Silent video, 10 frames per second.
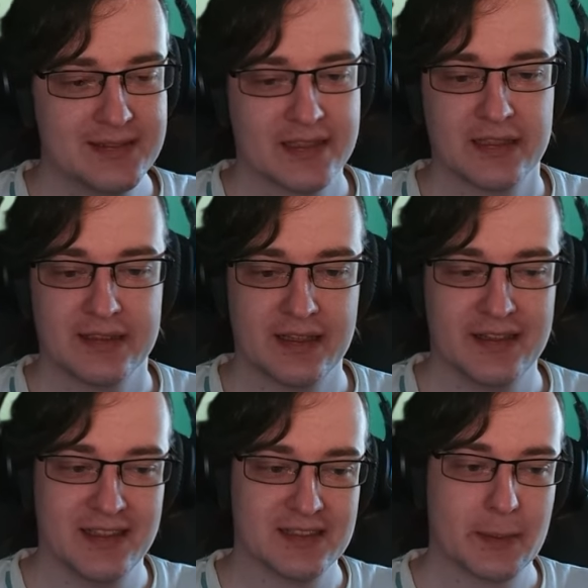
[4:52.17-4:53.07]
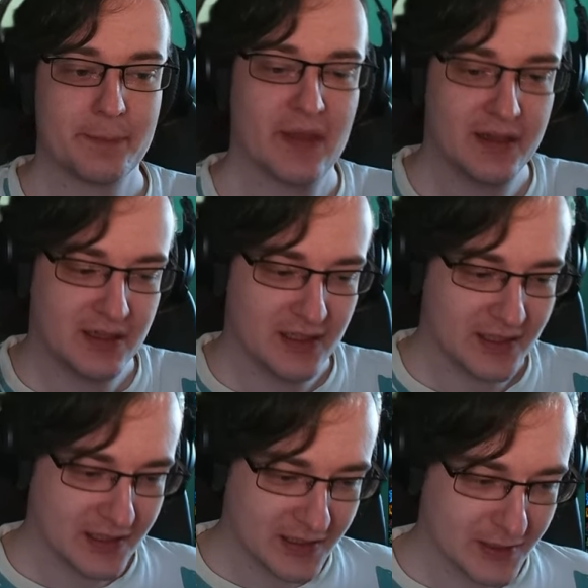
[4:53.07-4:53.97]
Second thing is
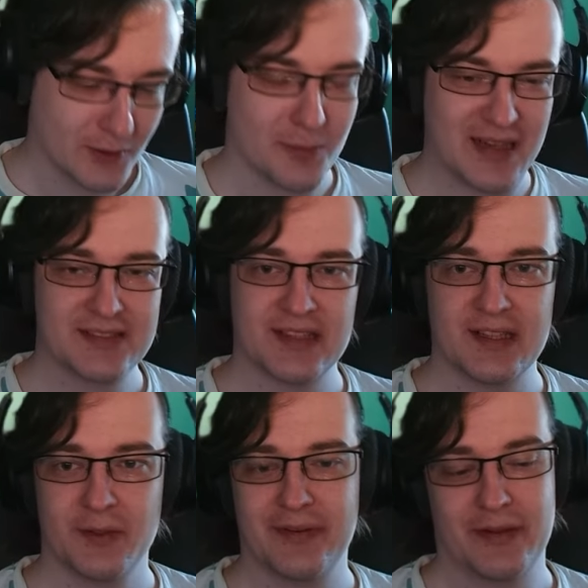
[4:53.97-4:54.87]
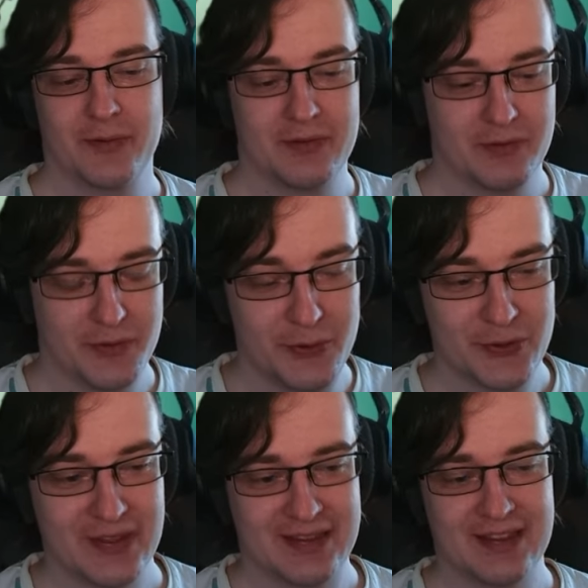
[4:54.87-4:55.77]
your mastery. You need to
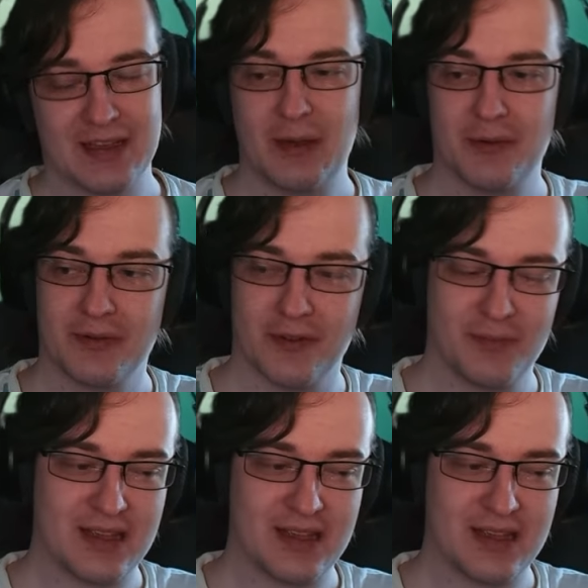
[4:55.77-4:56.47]
usually think about your